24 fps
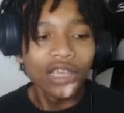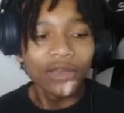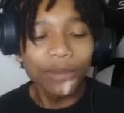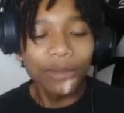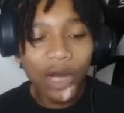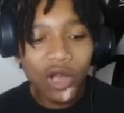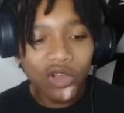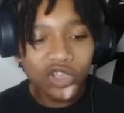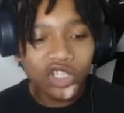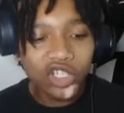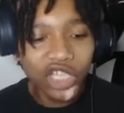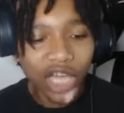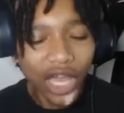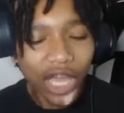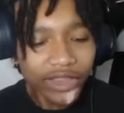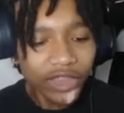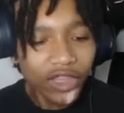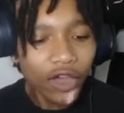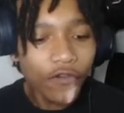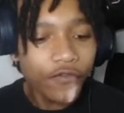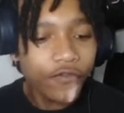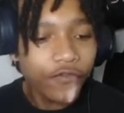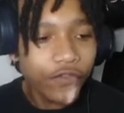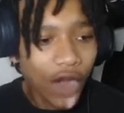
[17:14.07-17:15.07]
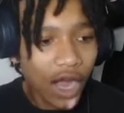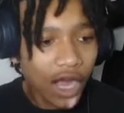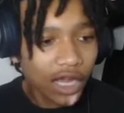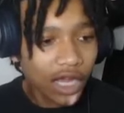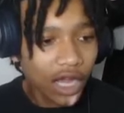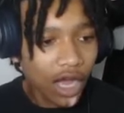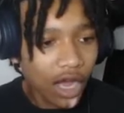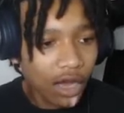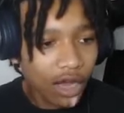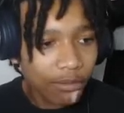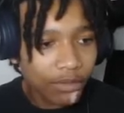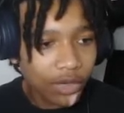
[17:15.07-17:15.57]
Bro, shut the fuck
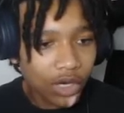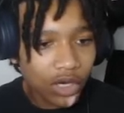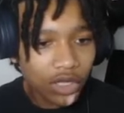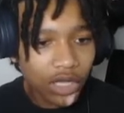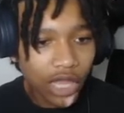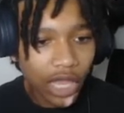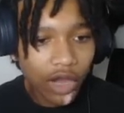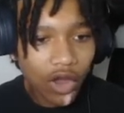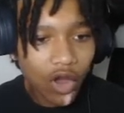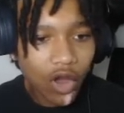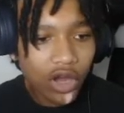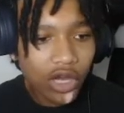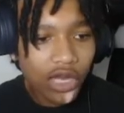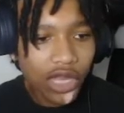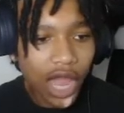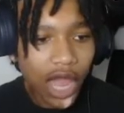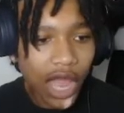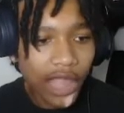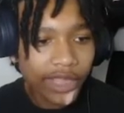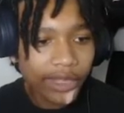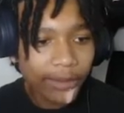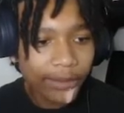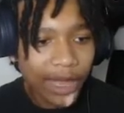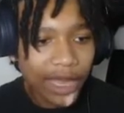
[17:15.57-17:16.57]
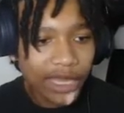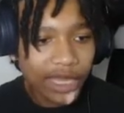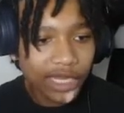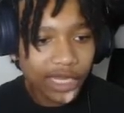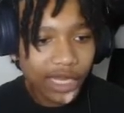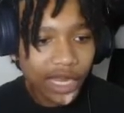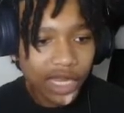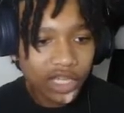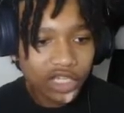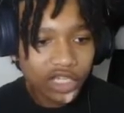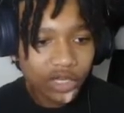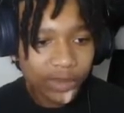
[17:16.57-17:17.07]
up, bro. Like, on God, get my
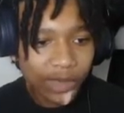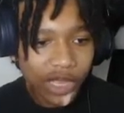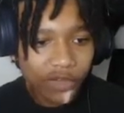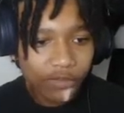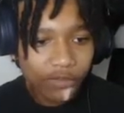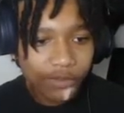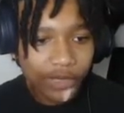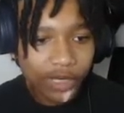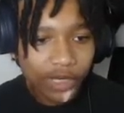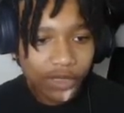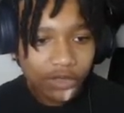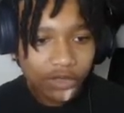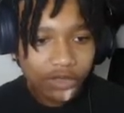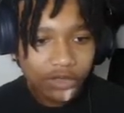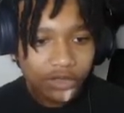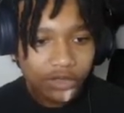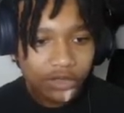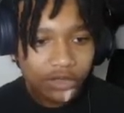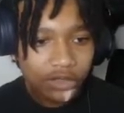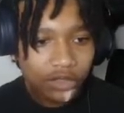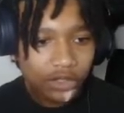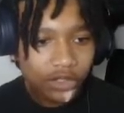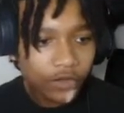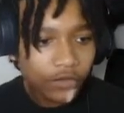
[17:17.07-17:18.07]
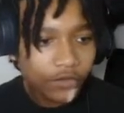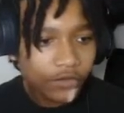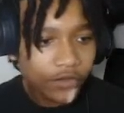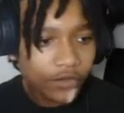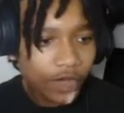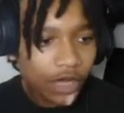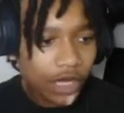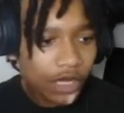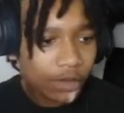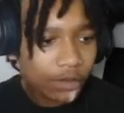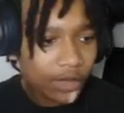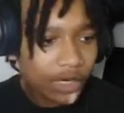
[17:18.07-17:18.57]
dick out your mouth, bro. The
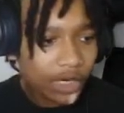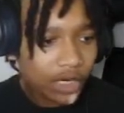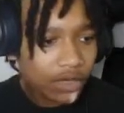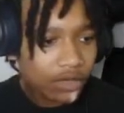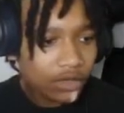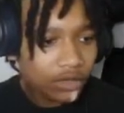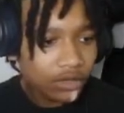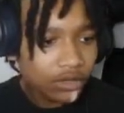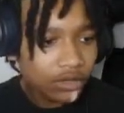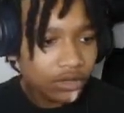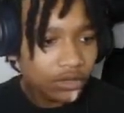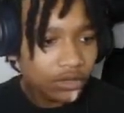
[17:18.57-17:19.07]
fuck, bro?